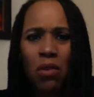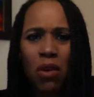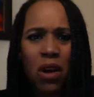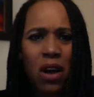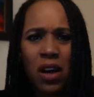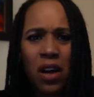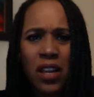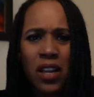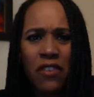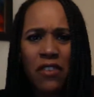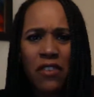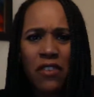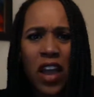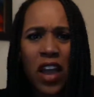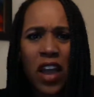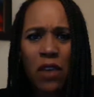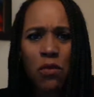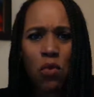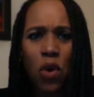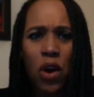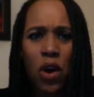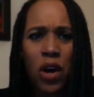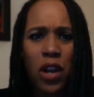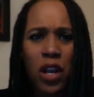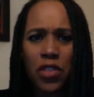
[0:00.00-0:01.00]
I've never had
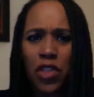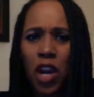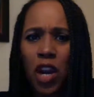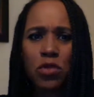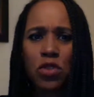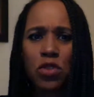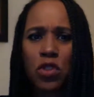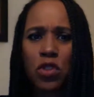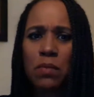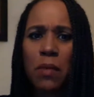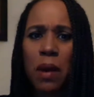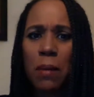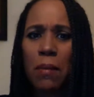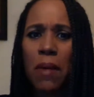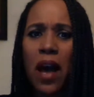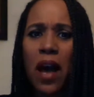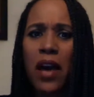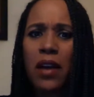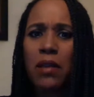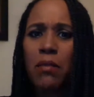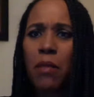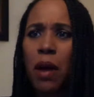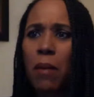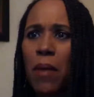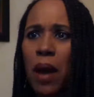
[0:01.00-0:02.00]
one. I thought I was losing my
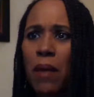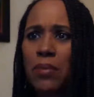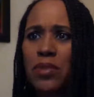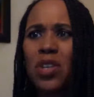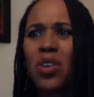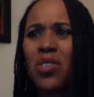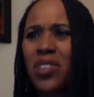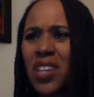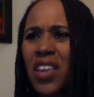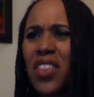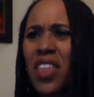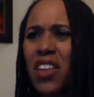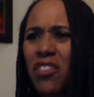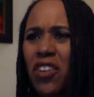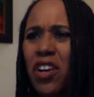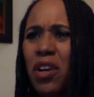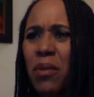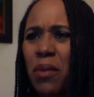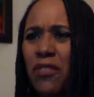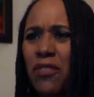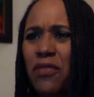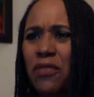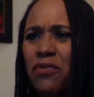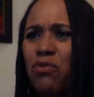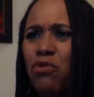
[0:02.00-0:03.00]
mind. My mom said, oh, yeah, they run
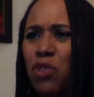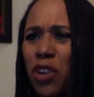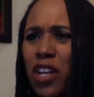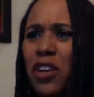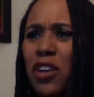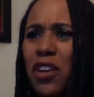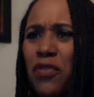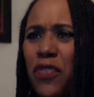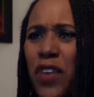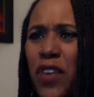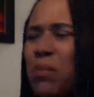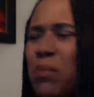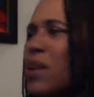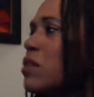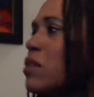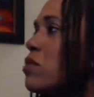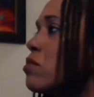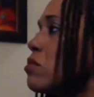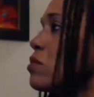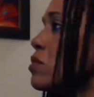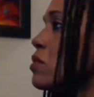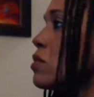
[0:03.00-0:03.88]
in the family.